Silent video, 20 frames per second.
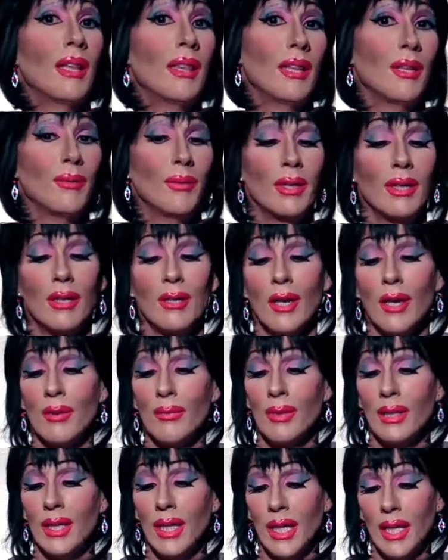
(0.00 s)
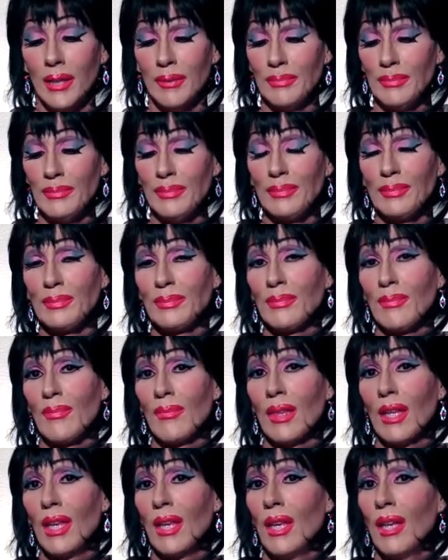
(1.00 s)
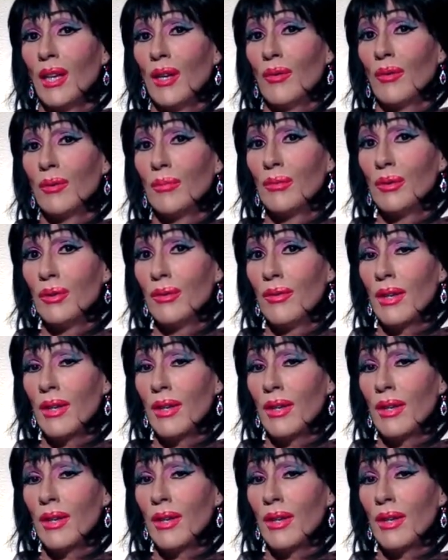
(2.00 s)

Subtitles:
and I think we can all relate. We'll